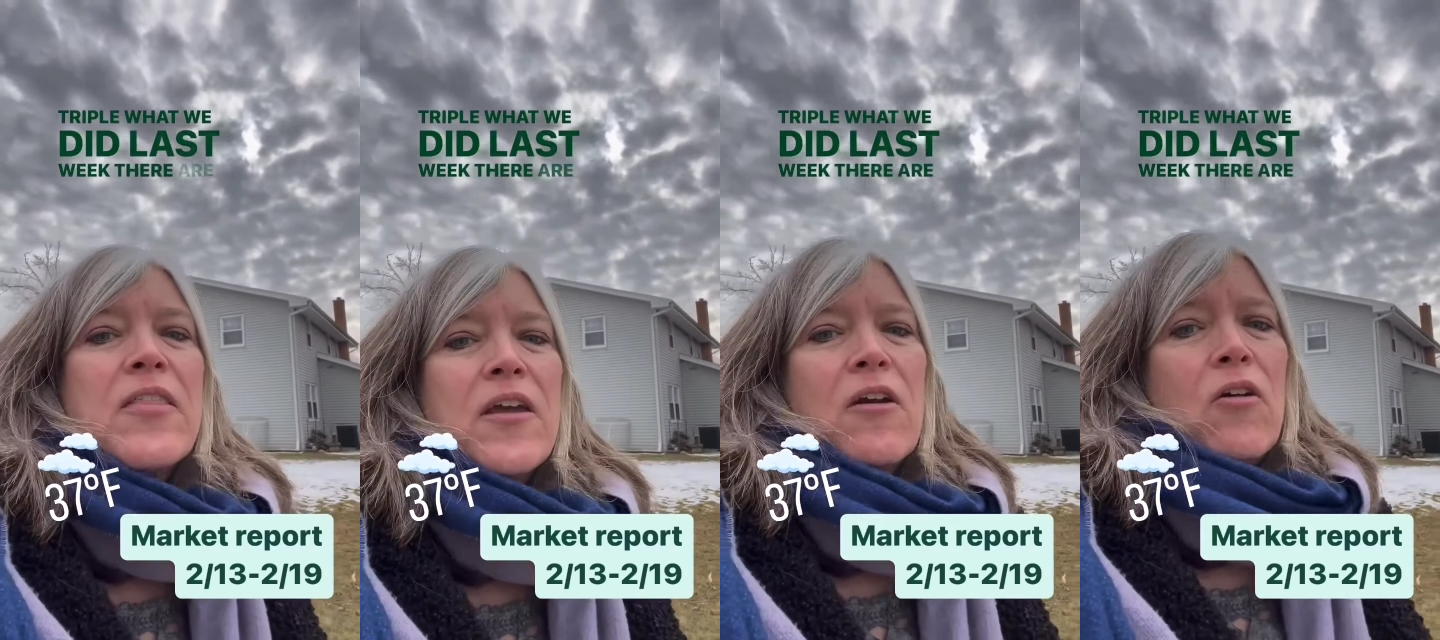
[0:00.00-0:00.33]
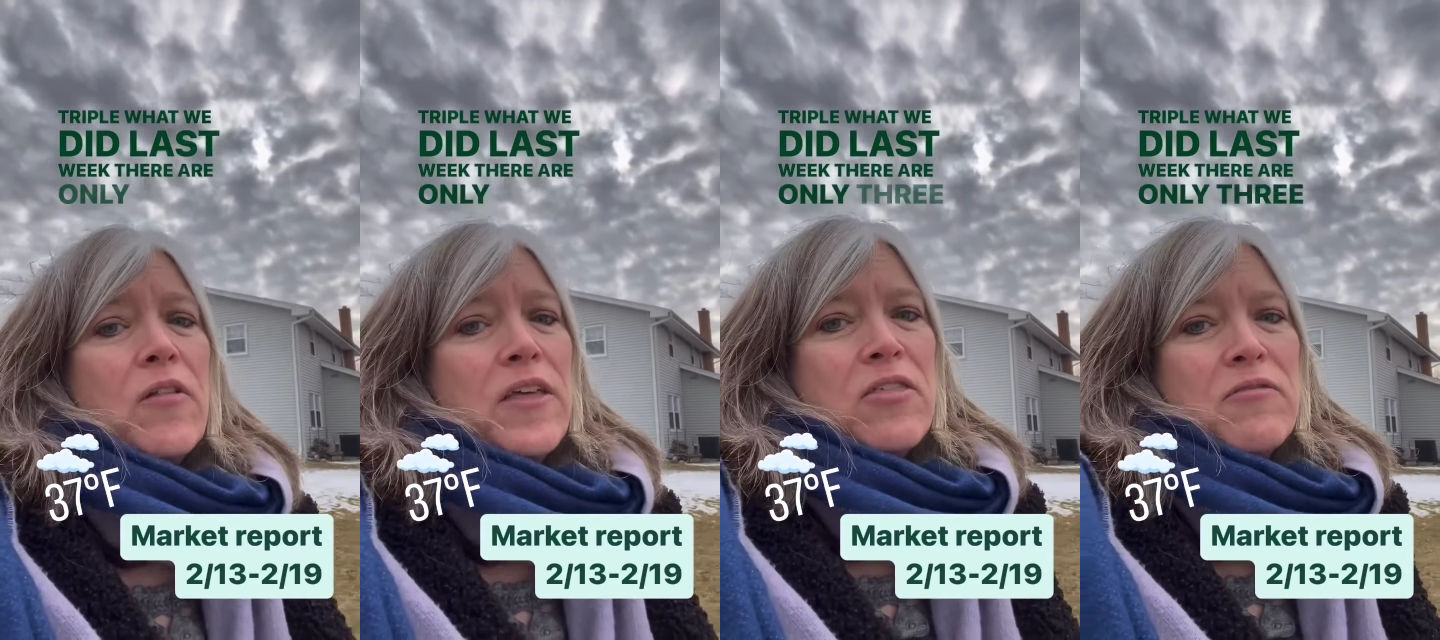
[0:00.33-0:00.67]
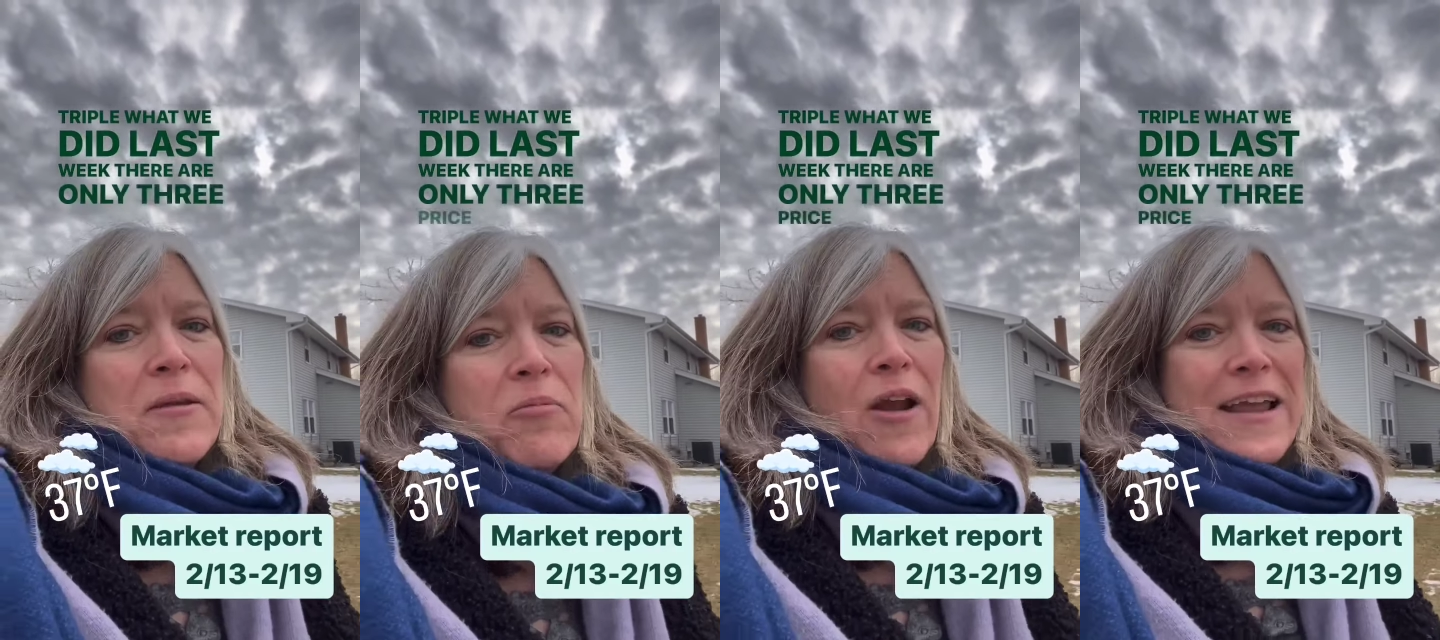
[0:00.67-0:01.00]
There are only
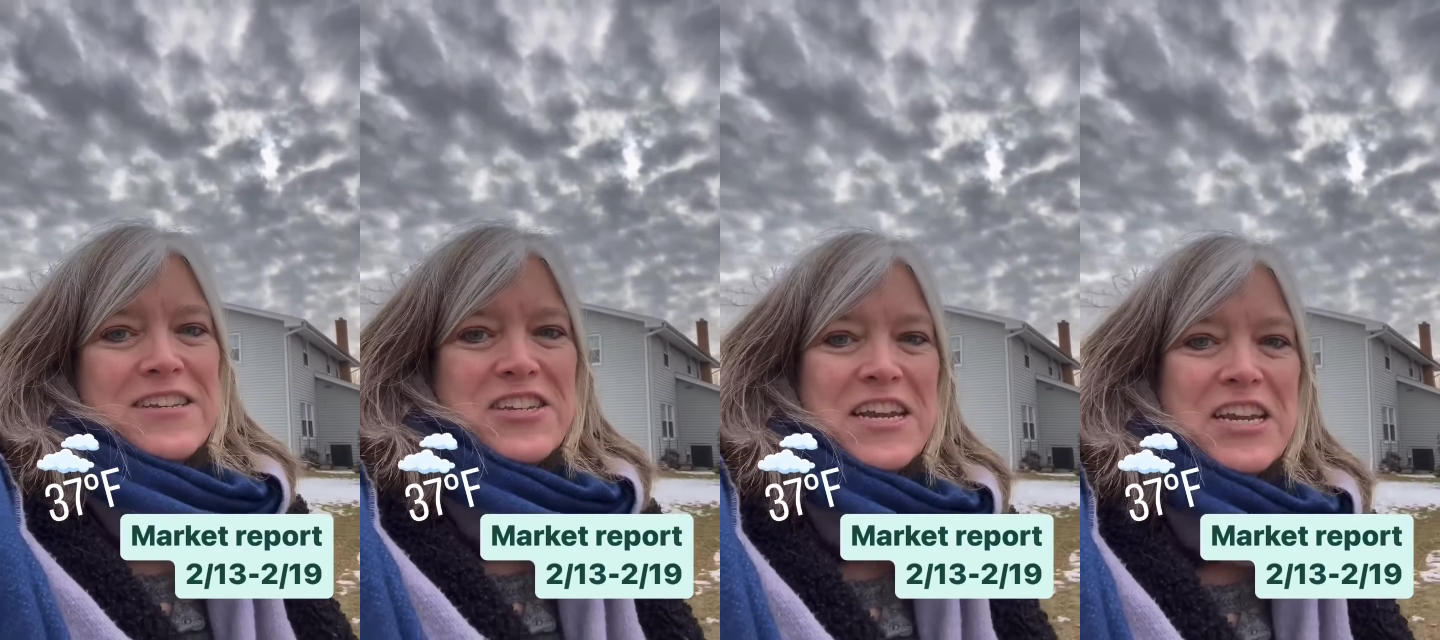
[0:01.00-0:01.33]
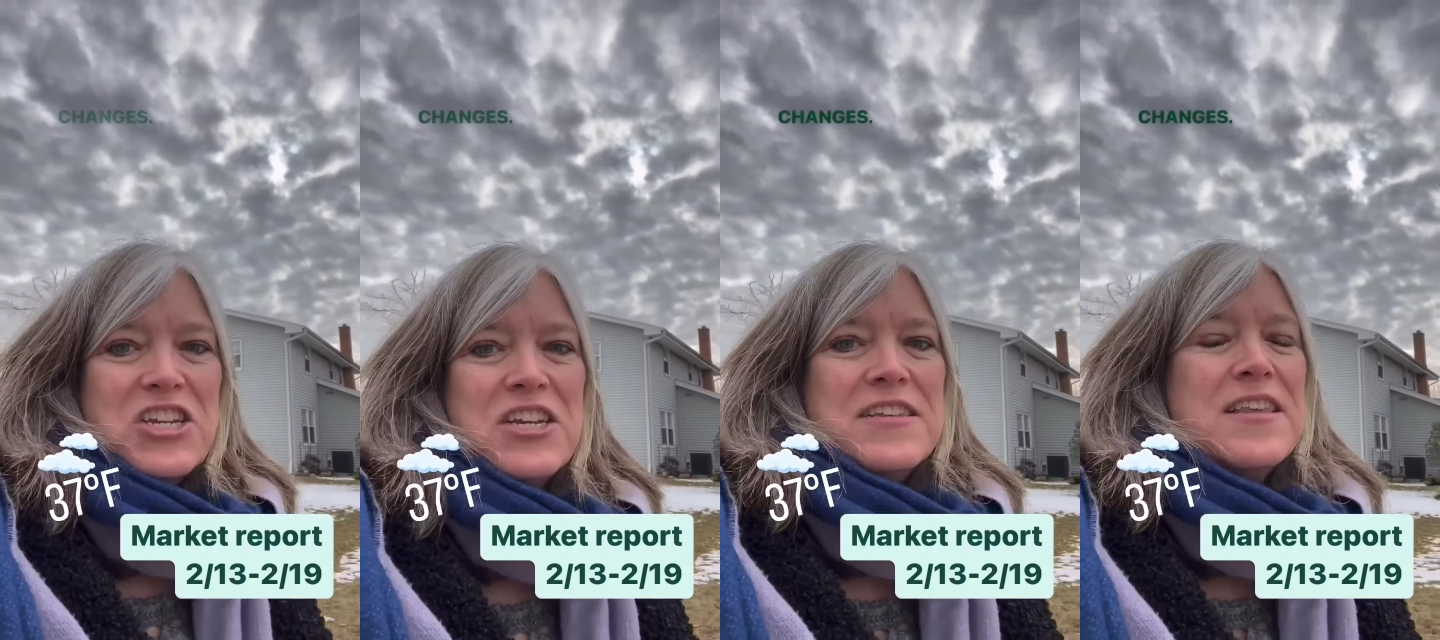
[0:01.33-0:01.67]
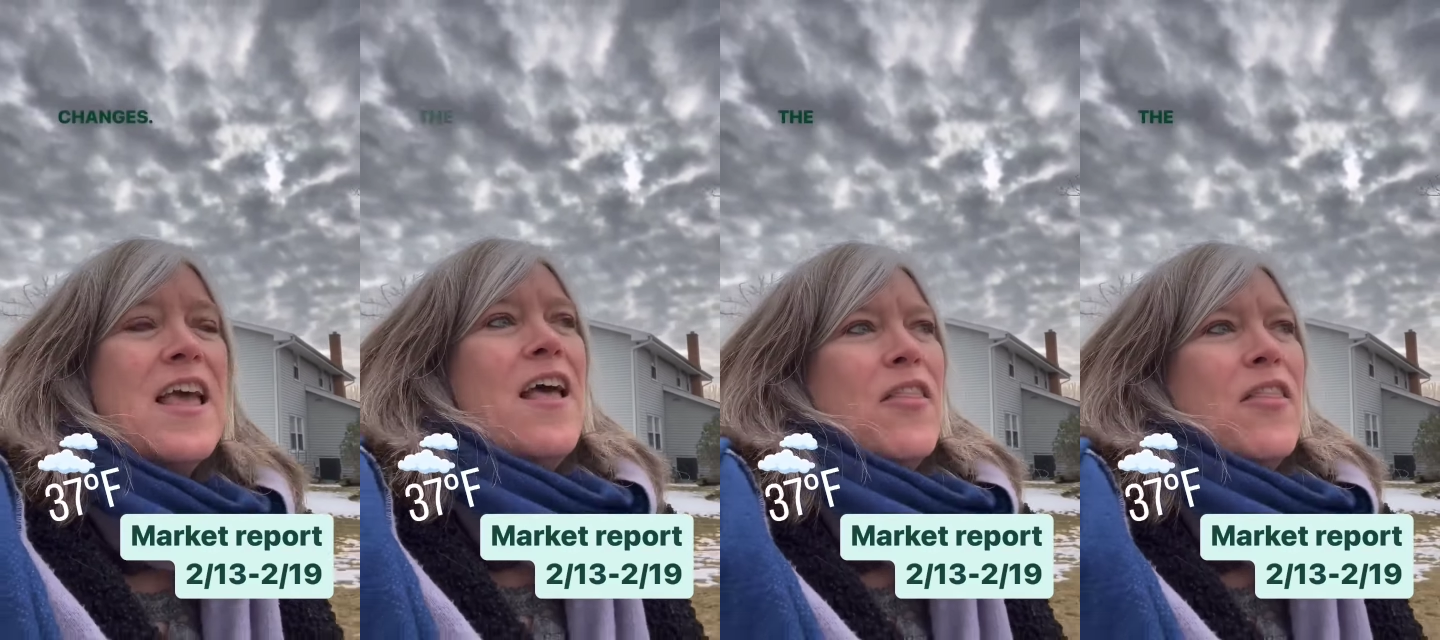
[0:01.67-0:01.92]
three price changes.